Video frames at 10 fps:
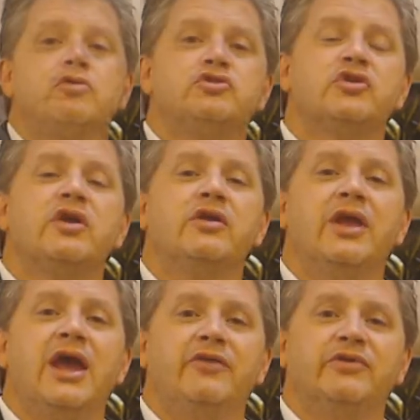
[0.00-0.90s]
So there you
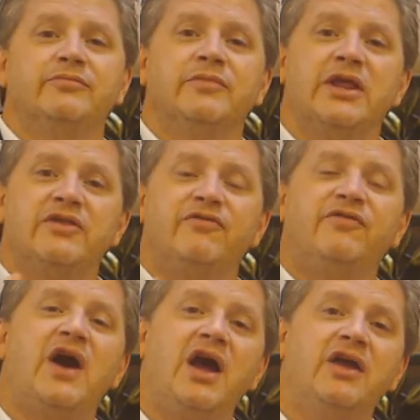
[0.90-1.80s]
have it, the
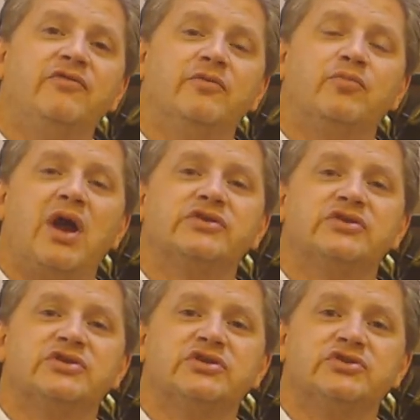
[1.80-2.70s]
5
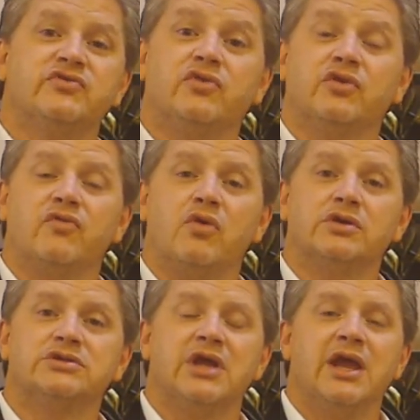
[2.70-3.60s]
processes for
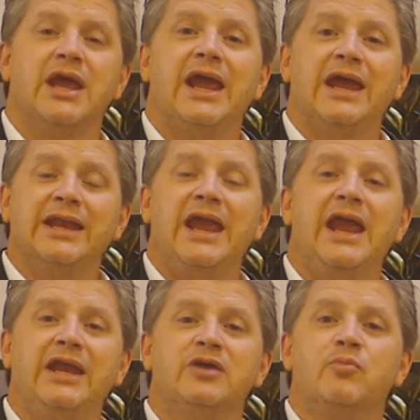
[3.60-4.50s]
divorce and
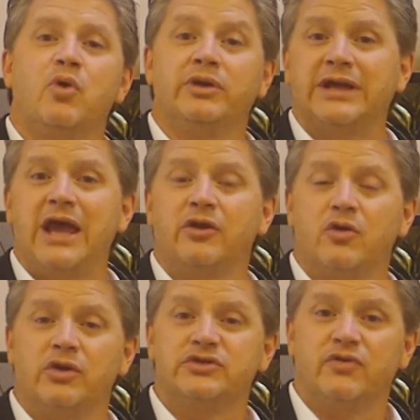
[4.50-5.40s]
8 important
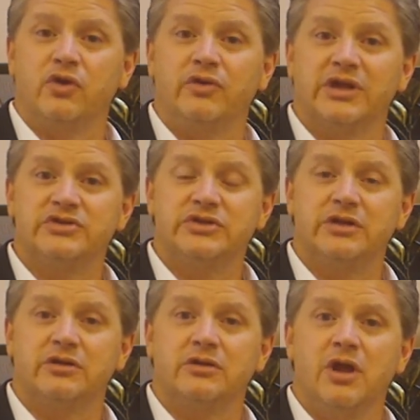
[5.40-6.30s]
categories for you to
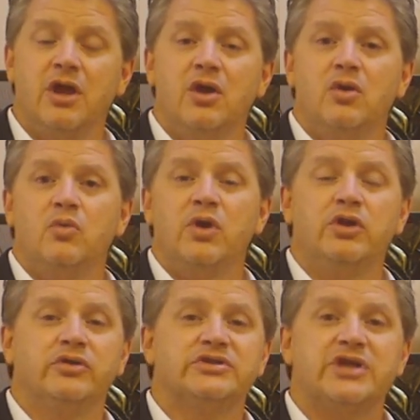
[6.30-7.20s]
consider when
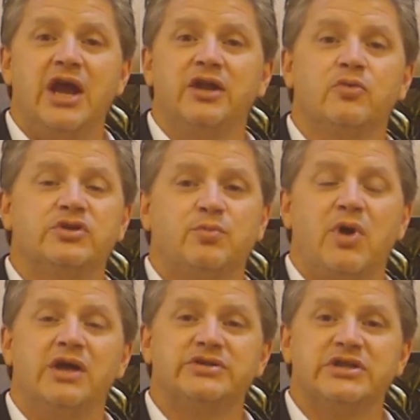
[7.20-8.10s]
you're deciding which
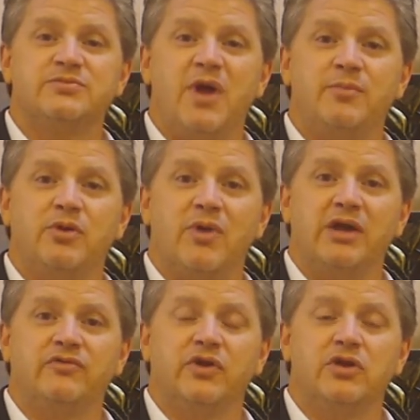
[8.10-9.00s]
process might be
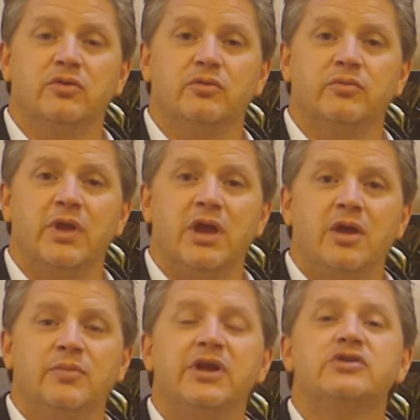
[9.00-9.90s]
right for you.
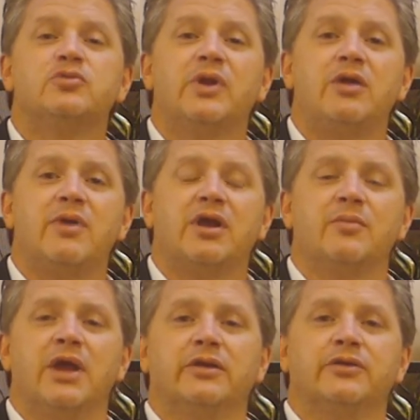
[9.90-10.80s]
But here's what I recommend.